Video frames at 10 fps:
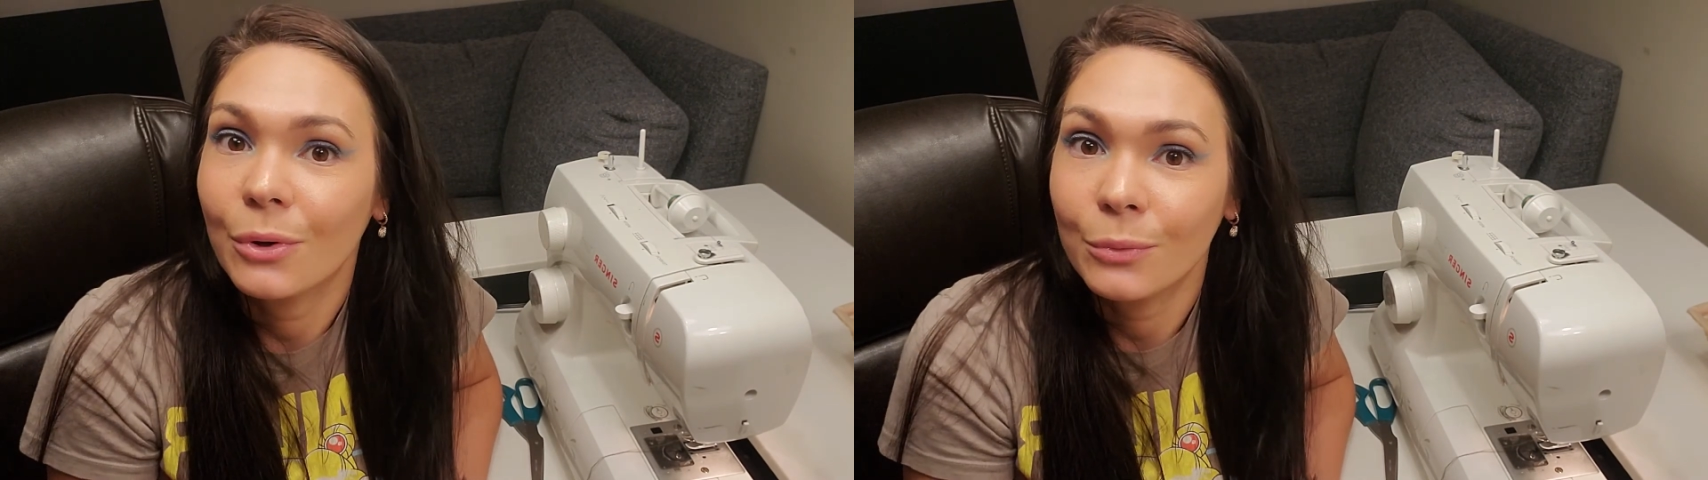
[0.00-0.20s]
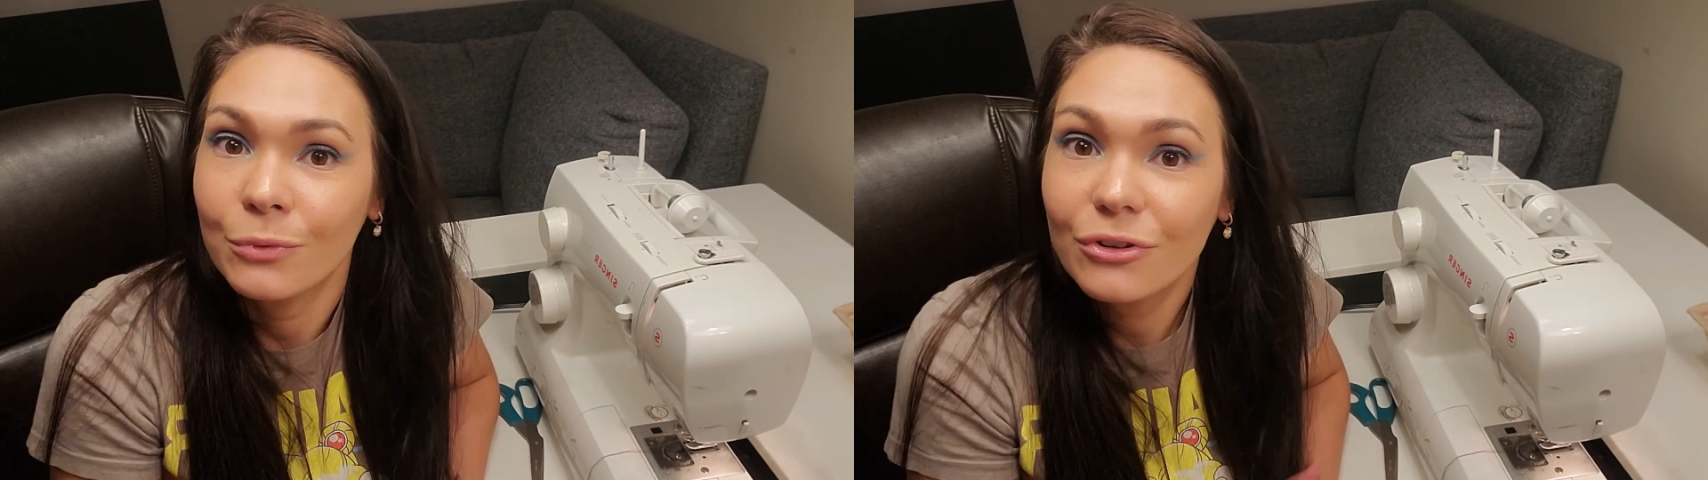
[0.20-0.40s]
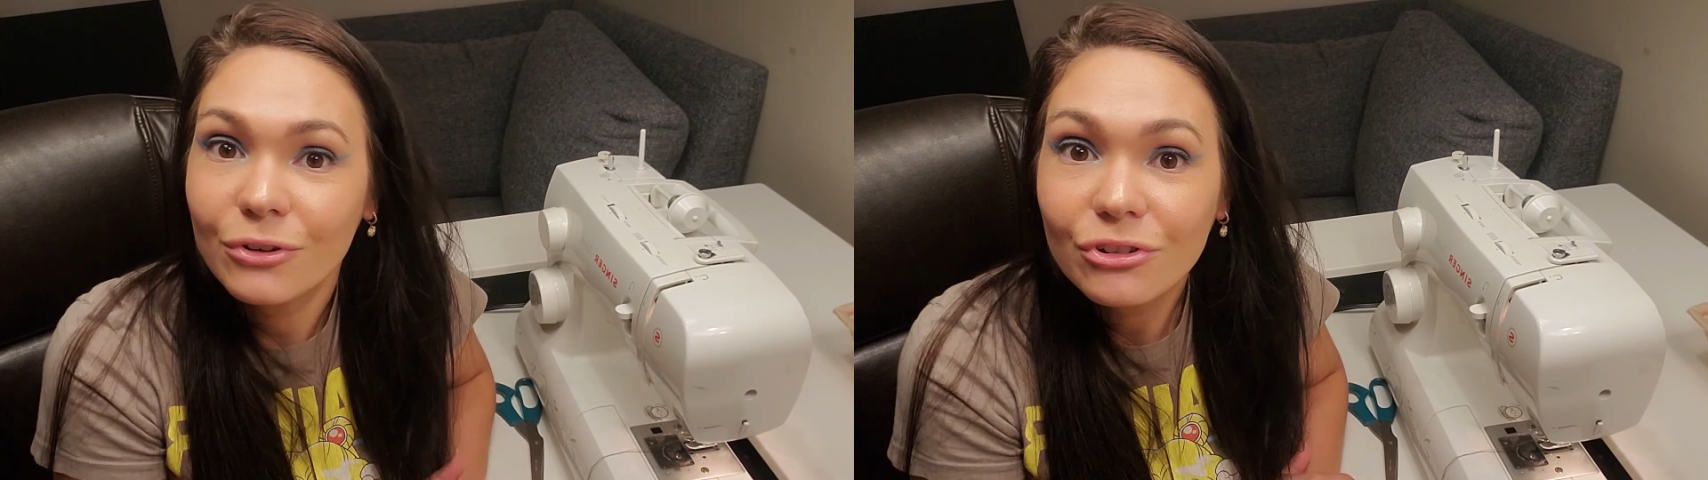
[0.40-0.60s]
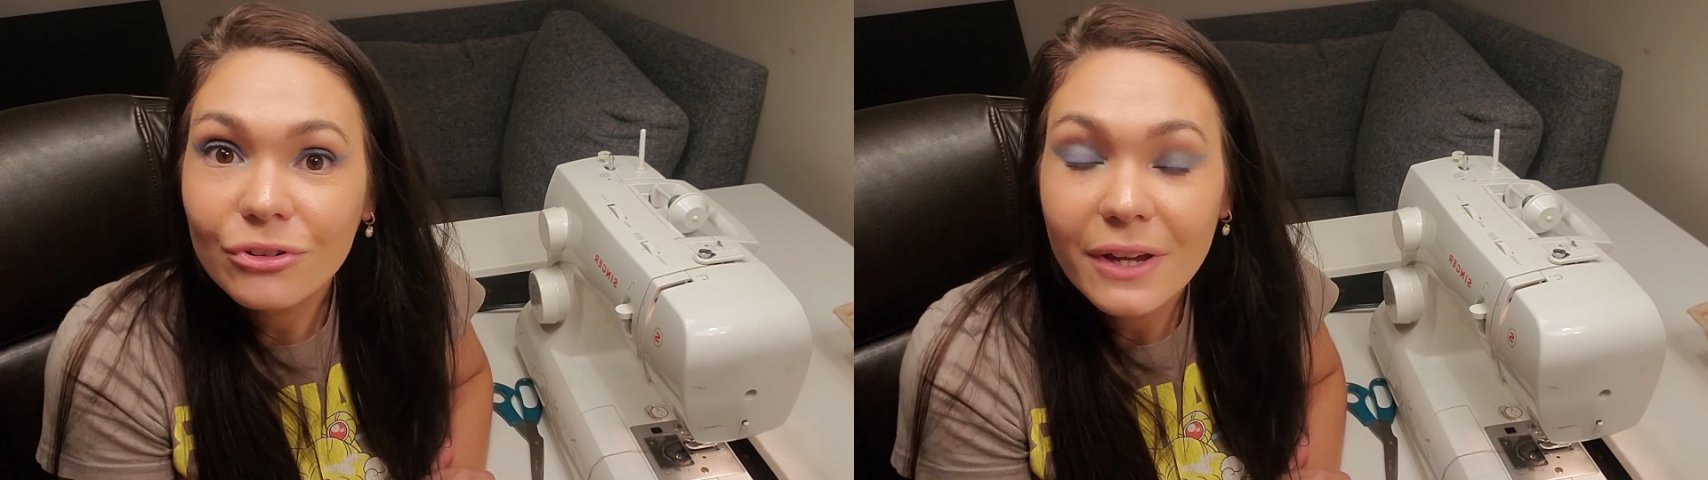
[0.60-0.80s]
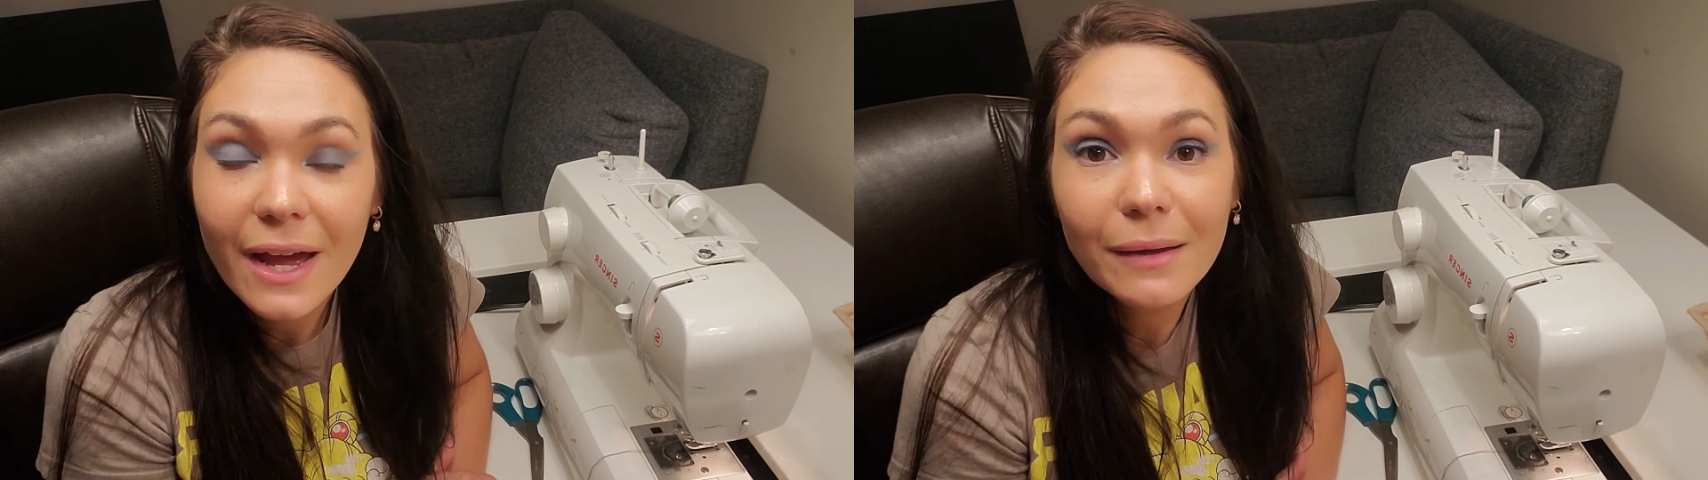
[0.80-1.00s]
own surgical
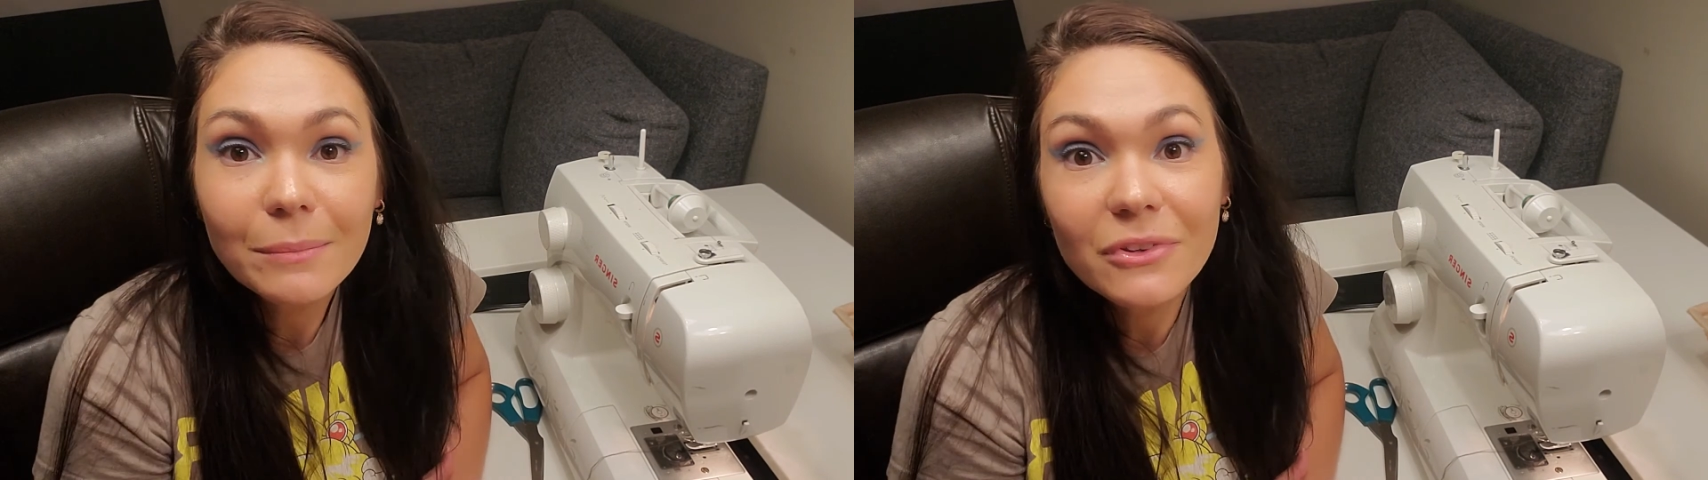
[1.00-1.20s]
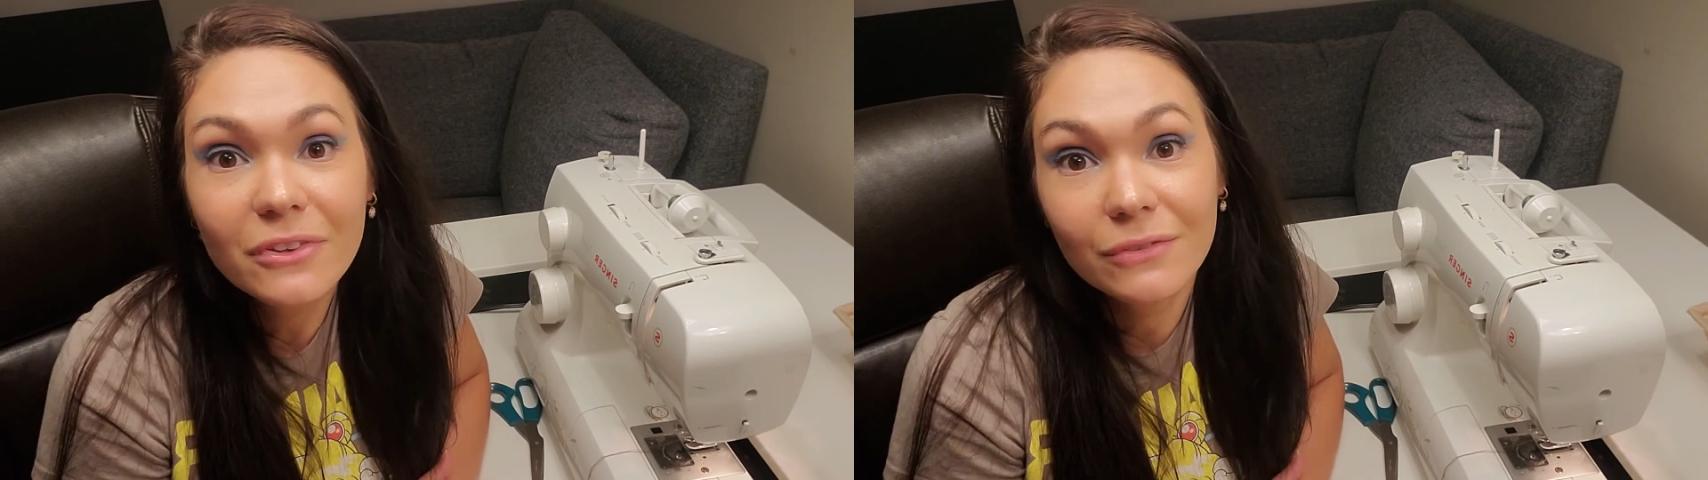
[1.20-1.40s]
caps,